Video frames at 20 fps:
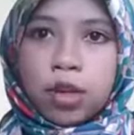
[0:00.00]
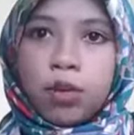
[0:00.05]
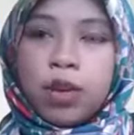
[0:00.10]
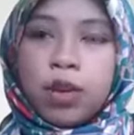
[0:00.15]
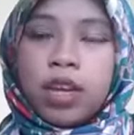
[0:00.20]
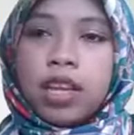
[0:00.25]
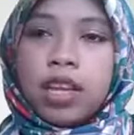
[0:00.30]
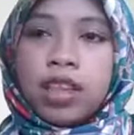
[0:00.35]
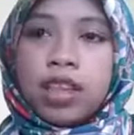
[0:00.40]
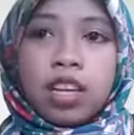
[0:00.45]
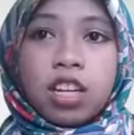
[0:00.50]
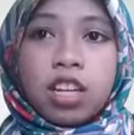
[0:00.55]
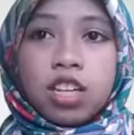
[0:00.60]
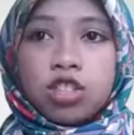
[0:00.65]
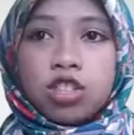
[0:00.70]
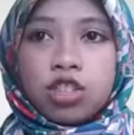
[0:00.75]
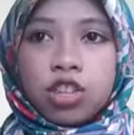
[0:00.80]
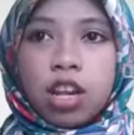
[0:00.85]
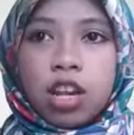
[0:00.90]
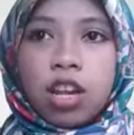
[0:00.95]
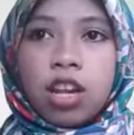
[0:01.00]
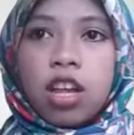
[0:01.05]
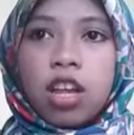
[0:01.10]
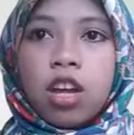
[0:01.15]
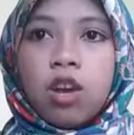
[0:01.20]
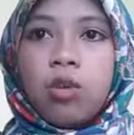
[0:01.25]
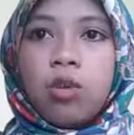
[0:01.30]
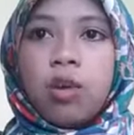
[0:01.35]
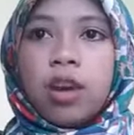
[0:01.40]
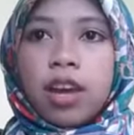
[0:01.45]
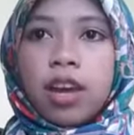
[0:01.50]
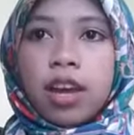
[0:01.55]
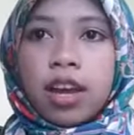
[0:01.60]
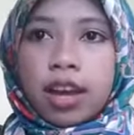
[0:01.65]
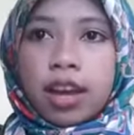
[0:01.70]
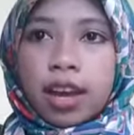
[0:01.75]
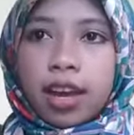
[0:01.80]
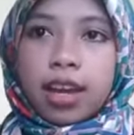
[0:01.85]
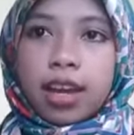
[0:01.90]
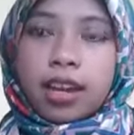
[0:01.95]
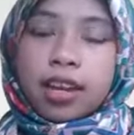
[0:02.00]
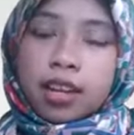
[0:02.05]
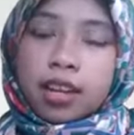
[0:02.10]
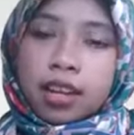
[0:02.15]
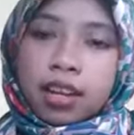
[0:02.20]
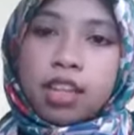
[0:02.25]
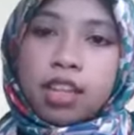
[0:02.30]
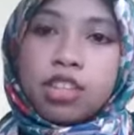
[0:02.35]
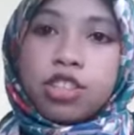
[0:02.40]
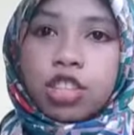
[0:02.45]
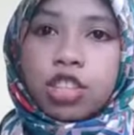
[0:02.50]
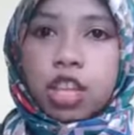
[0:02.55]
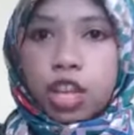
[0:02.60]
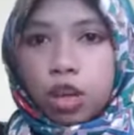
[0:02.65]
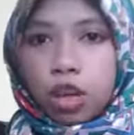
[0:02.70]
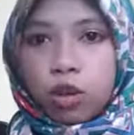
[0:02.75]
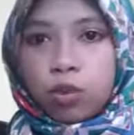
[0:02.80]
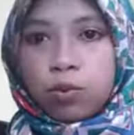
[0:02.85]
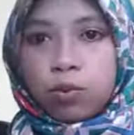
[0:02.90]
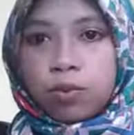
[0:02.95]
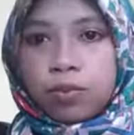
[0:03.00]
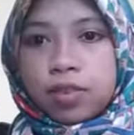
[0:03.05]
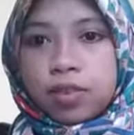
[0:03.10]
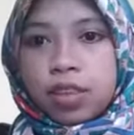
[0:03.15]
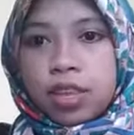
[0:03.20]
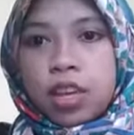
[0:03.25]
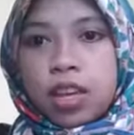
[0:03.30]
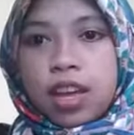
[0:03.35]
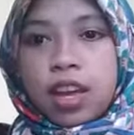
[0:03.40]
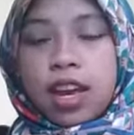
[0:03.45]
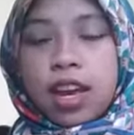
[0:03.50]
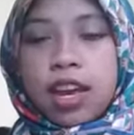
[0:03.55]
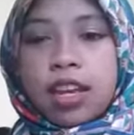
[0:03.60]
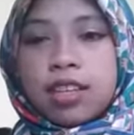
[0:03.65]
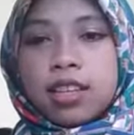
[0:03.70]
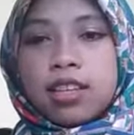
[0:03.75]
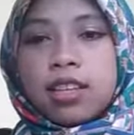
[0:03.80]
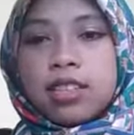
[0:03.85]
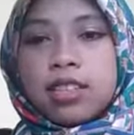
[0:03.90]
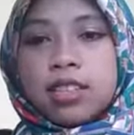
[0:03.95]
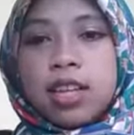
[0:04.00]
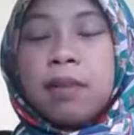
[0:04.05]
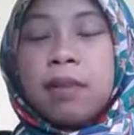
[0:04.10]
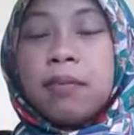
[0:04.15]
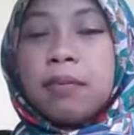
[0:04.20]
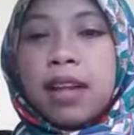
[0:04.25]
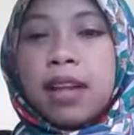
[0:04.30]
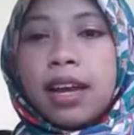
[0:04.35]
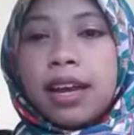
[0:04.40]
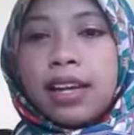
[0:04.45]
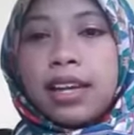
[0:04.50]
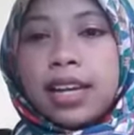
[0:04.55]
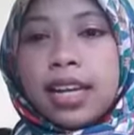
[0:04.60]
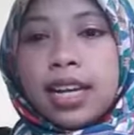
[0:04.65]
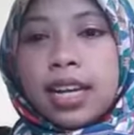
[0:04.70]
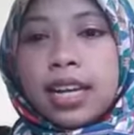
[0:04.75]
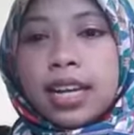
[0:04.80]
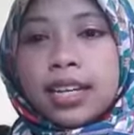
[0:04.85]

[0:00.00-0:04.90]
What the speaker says: between international law and national law, and same like